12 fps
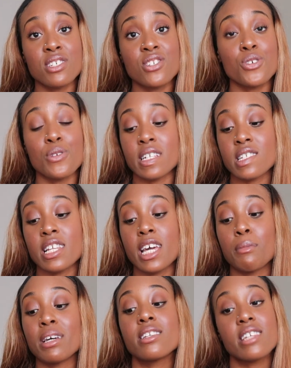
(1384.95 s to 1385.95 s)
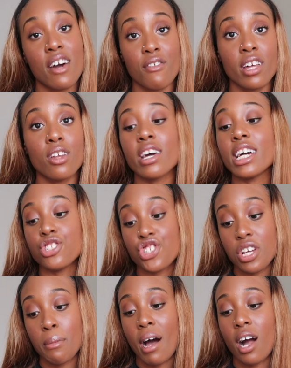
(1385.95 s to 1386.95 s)
students named Devin and
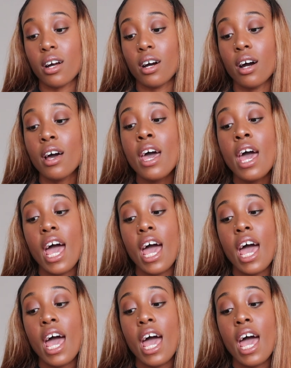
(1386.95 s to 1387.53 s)
Chiamaka,